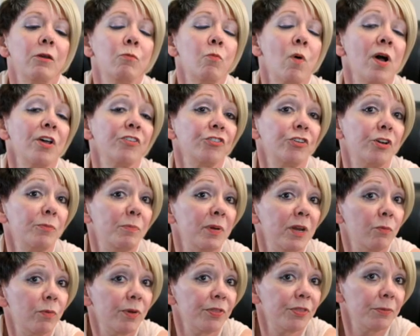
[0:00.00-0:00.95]
he wants to
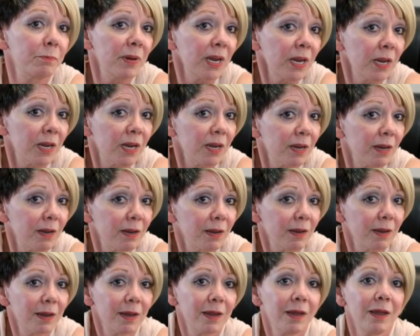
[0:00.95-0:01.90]
be with me.
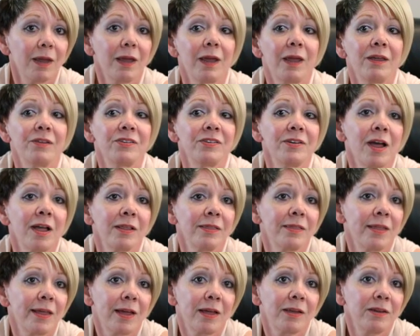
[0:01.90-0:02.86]
It's
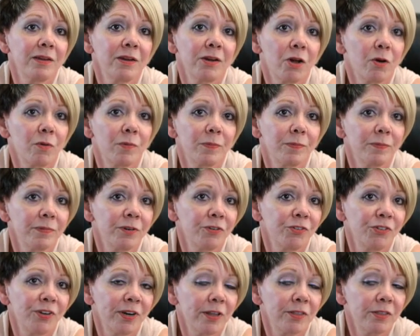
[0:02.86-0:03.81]
not that,
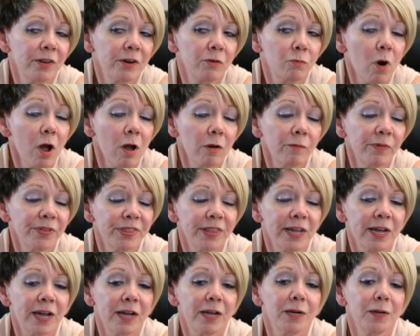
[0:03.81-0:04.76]
there's anything wrong
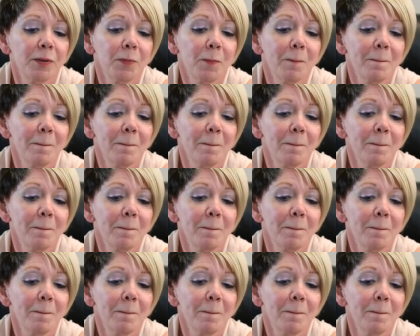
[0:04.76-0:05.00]
with that.